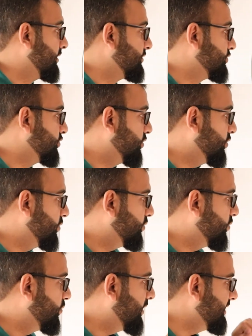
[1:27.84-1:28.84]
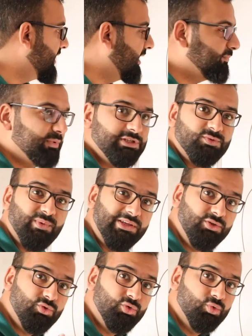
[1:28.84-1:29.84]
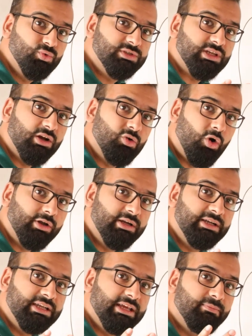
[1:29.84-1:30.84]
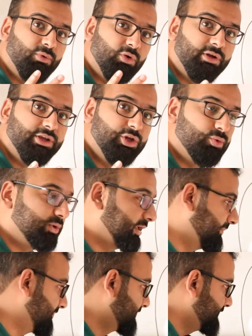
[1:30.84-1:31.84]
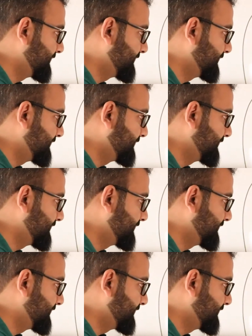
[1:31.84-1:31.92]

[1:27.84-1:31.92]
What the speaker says: So what happens when you use a cotton tip or a Q-tip?